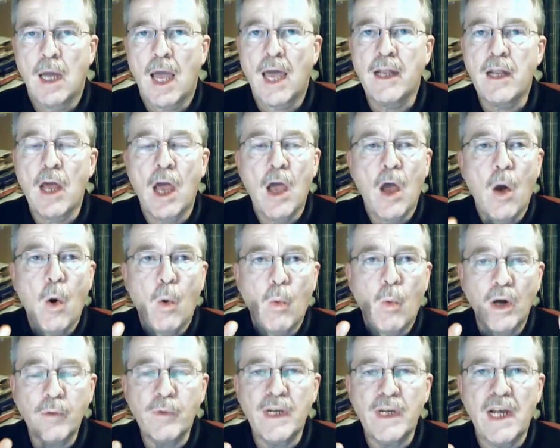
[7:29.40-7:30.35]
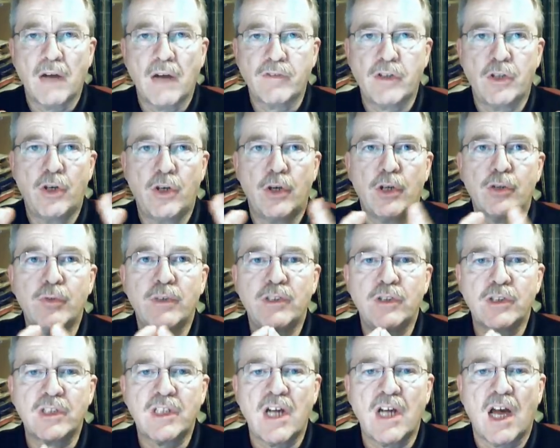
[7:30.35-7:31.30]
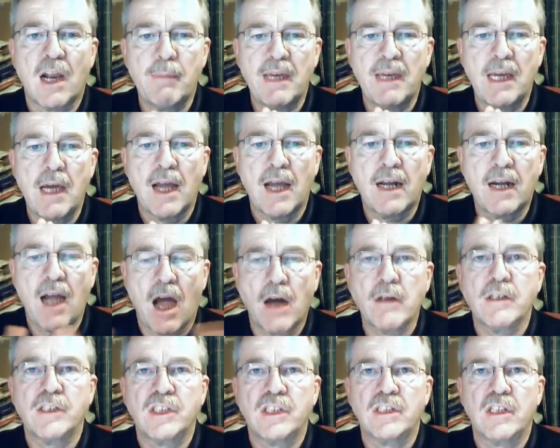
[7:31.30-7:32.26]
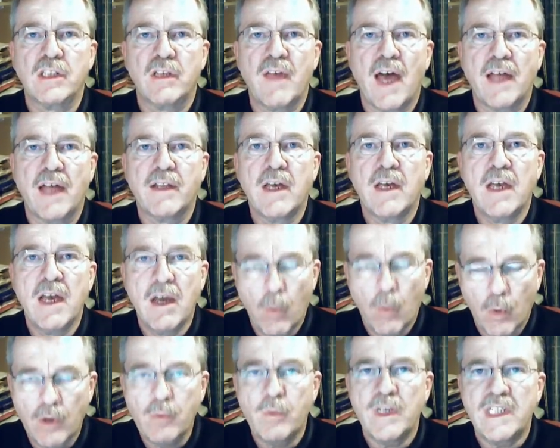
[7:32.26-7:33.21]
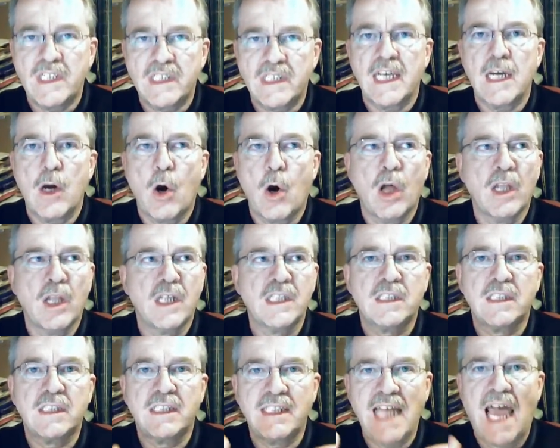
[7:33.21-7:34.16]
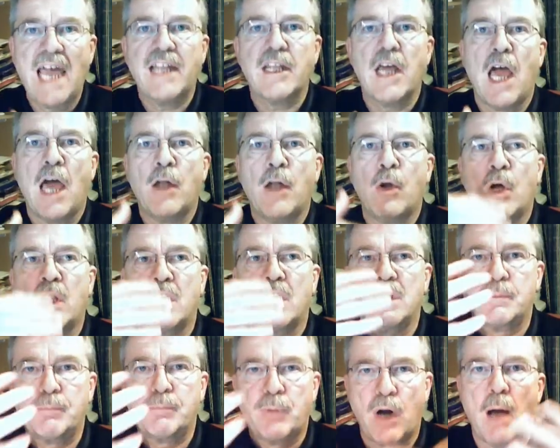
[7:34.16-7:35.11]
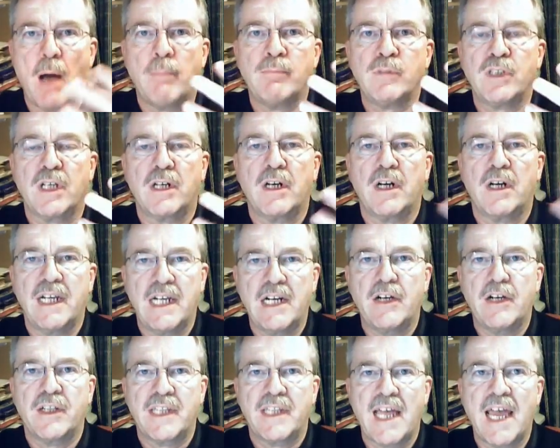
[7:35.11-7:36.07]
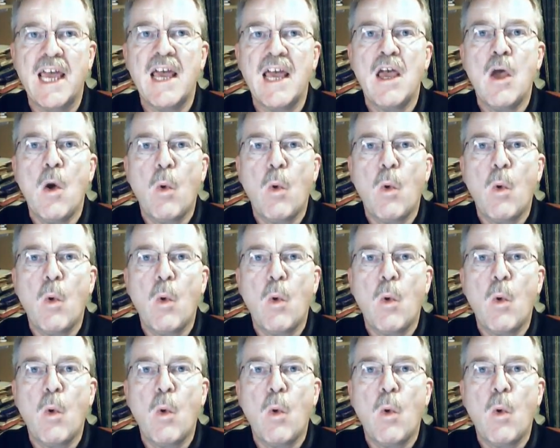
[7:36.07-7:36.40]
And what we have to do is we just got to be cognizant of that when we see all this debt and all these problems that are here today.